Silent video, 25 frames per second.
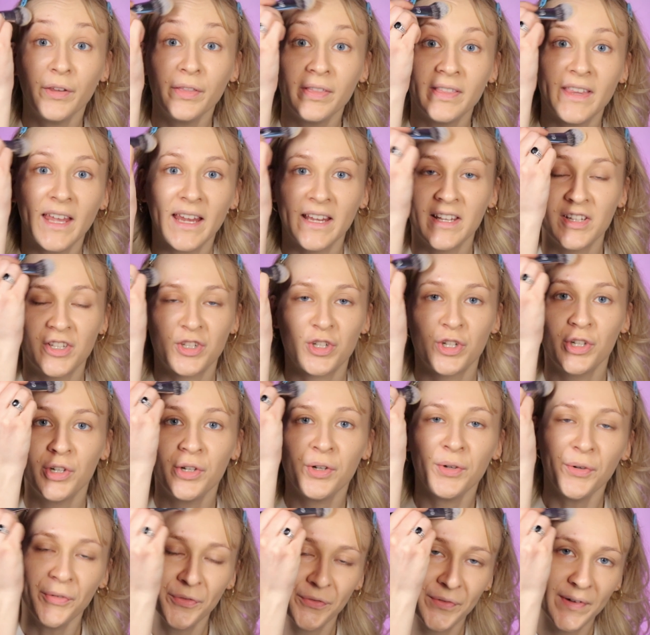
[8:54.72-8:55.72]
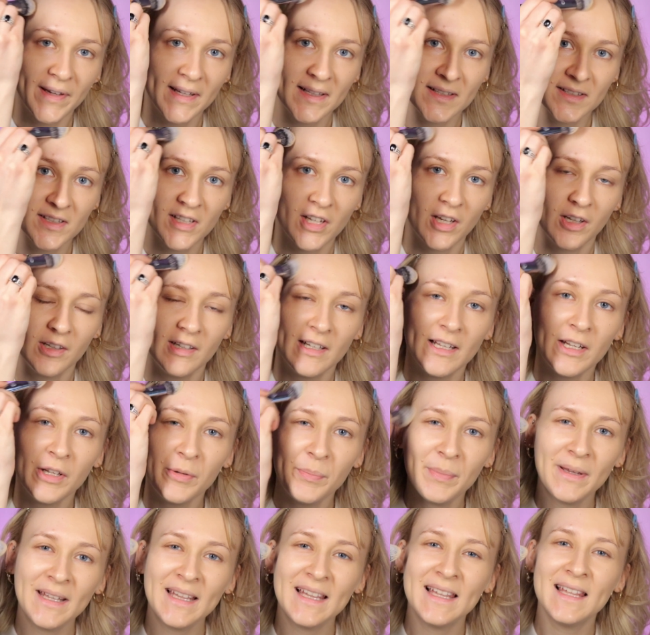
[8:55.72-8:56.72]
texture feels a
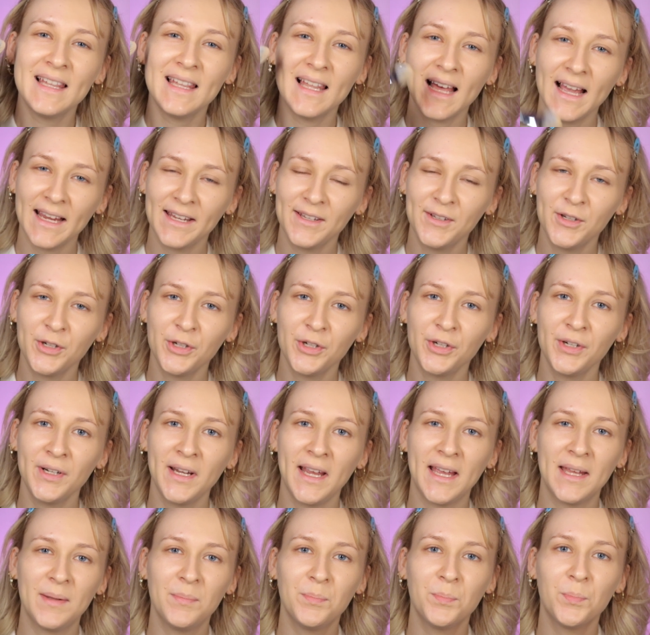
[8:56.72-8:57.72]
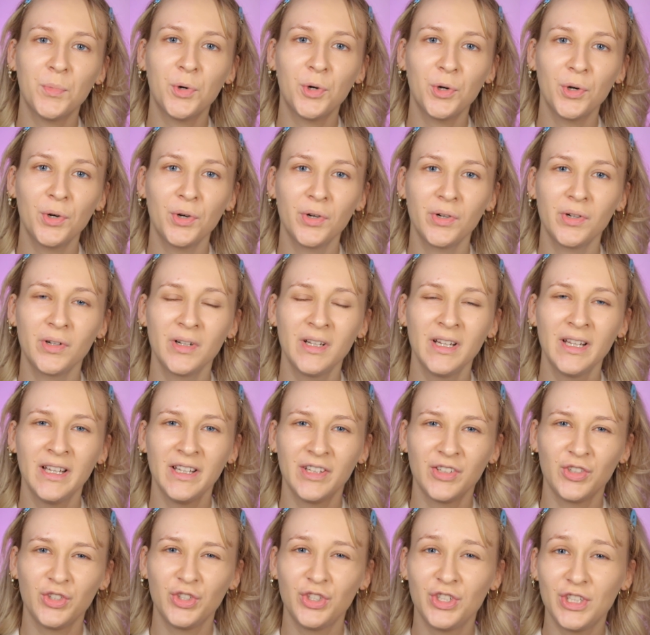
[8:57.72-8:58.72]
little bit lighter and more
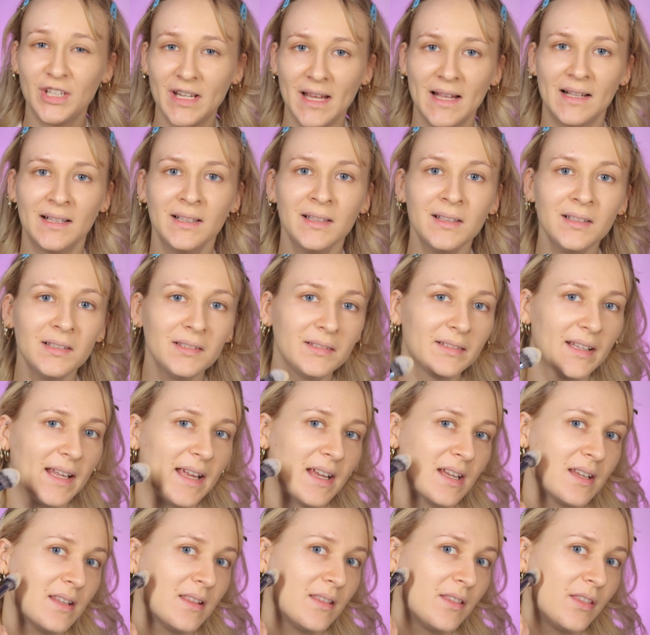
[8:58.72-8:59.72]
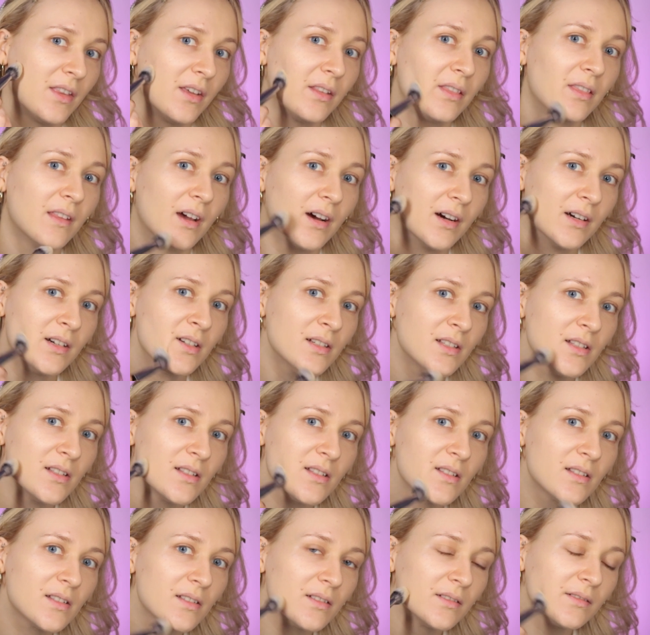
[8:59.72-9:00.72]
gel than the
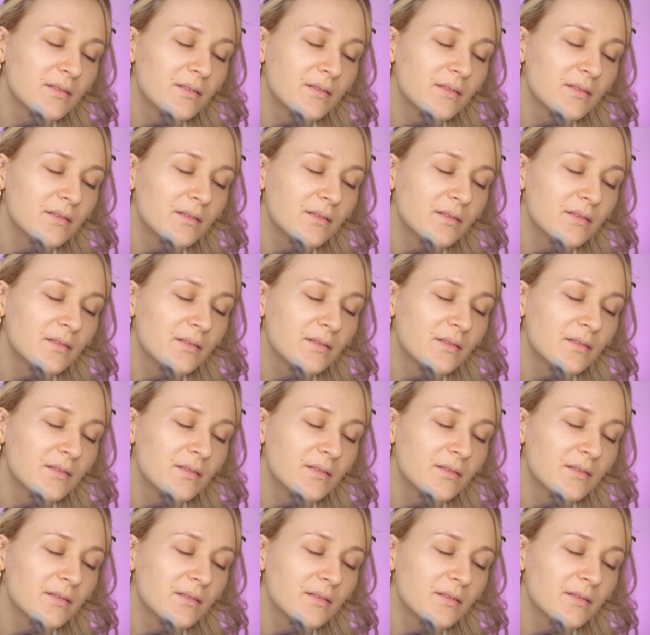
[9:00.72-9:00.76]
Nars.